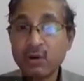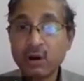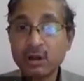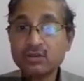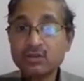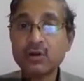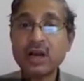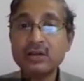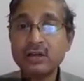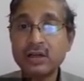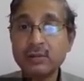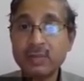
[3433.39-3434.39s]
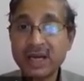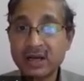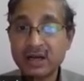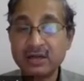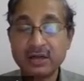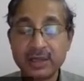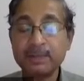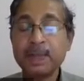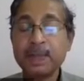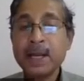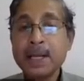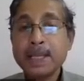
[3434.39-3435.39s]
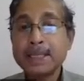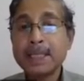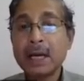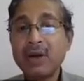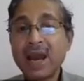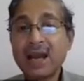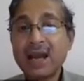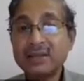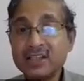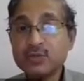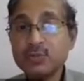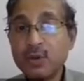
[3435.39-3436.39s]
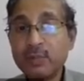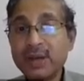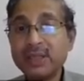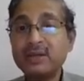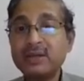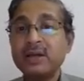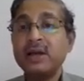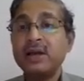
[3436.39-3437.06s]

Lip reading: also country by country. Now, at this moment,